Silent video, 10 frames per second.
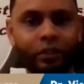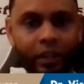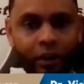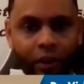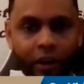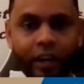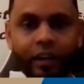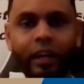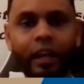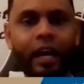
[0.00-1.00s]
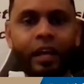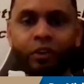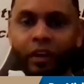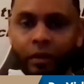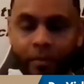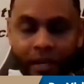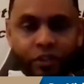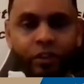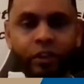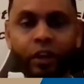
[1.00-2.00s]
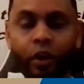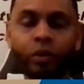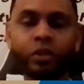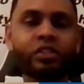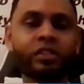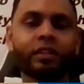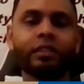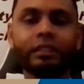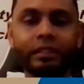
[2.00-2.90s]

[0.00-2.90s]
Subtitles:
you got to earn, and you got to make sure your coach,